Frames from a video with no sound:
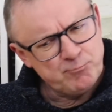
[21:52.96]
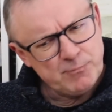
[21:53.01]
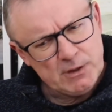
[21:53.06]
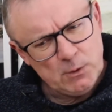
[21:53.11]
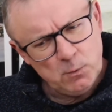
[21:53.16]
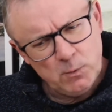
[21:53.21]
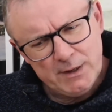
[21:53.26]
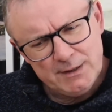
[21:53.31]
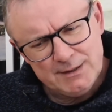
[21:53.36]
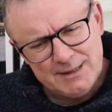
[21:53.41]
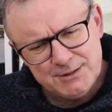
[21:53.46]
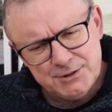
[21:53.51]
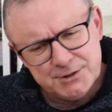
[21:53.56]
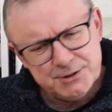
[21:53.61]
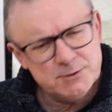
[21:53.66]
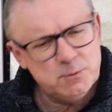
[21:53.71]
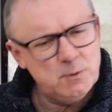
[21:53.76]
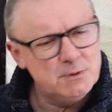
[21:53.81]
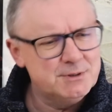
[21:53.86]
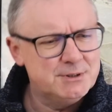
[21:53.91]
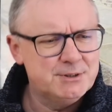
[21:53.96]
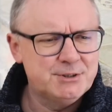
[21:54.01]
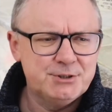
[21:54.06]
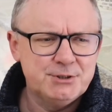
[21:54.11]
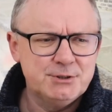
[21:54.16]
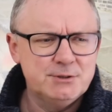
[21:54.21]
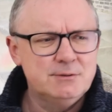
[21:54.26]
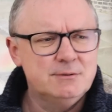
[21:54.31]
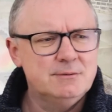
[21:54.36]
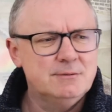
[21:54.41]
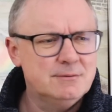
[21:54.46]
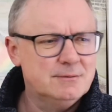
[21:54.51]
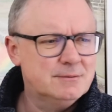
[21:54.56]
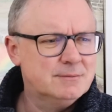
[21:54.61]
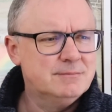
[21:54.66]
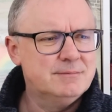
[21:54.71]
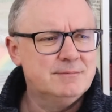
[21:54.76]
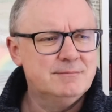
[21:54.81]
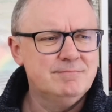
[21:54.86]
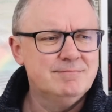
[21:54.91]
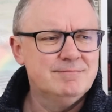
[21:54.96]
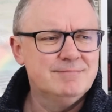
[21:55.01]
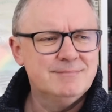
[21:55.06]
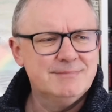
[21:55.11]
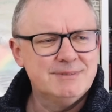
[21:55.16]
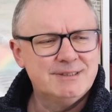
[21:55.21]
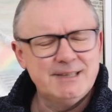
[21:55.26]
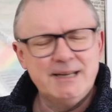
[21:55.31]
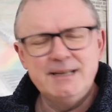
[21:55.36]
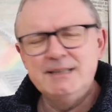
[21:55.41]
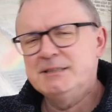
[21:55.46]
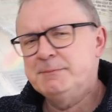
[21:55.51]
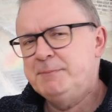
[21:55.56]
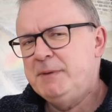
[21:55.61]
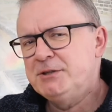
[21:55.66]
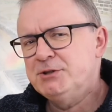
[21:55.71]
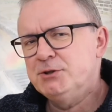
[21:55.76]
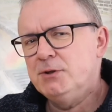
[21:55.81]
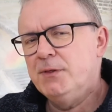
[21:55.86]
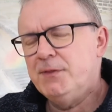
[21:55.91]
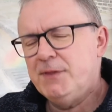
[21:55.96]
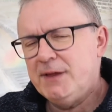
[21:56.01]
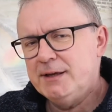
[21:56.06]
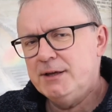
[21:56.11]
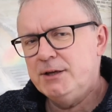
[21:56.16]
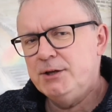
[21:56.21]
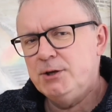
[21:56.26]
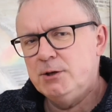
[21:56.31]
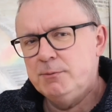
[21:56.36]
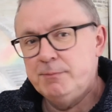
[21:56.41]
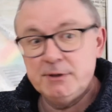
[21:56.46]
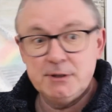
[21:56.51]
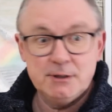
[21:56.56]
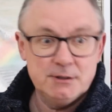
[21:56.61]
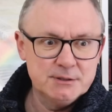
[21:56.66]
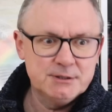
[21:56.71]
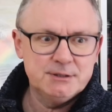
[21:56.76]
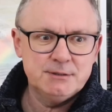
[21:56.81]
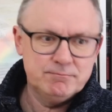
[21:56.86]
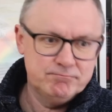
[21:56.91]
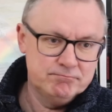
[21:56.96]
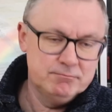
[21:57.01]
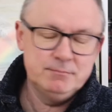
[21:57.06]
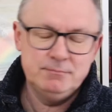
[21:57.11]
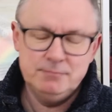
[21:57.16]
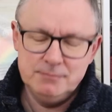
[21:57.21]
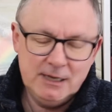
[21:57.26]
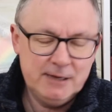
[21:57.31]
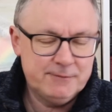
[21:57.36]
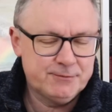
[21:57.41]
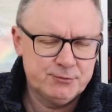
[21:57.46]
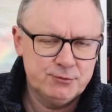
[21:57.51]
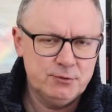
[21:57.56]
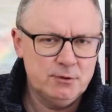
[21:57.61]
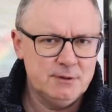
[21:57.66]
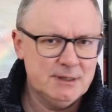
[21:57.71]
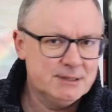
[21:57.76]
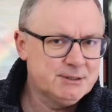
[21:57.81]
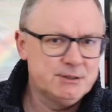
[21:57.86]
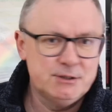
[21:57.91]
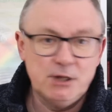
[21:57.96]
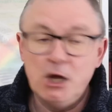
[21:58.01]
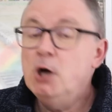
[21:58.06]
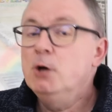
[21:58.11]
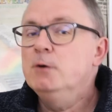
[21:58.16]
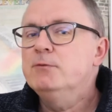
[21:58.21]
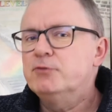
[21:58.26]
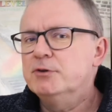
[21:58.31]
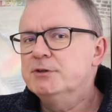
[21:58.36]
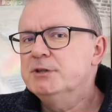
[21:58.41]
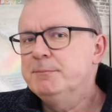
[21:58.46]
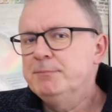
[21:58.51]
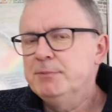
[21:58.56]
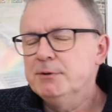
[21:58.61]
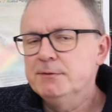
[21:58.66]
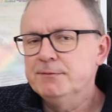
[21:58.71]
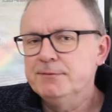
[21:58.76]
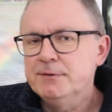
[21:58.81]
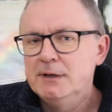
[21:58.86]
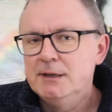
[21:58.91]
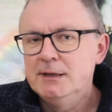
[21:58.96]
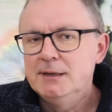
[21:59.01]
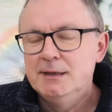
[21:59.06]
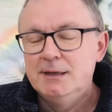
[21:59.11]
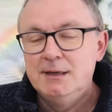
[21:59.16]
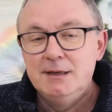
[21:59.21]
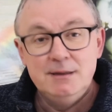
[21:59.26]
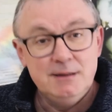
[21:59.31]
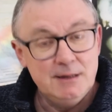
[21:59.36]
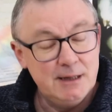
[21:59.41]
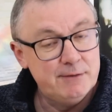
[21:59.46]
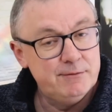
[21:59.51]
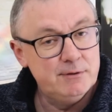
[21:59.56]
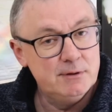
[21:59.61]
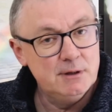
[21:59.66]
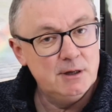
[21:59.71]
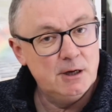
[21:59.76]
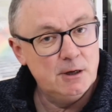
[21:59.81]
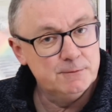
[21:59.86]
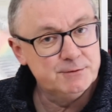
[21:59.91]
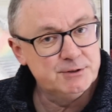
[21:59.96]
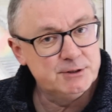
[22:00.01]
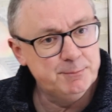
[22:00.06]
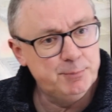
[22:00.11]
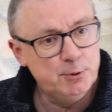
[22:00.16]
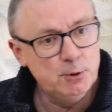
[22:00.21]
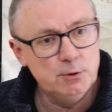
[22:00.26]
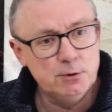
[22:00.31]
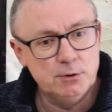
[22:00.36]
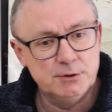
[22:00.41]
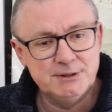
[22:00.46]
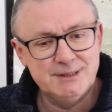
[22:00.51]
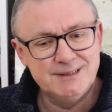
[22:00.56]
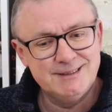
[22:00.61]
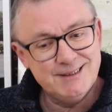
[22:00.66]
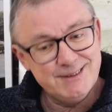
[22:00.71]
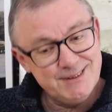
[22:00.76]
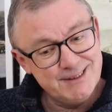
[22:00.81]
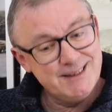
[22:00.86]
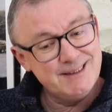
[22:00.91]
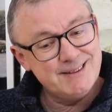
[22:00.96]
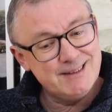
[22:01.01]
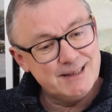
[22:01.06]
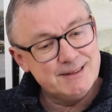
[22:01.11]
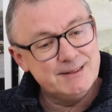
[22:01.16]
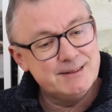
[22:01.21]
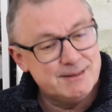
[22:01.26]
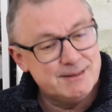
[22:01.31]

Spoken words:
well, I just wanted to say a special thank you because, after all, that's an over and above level of support, and I think that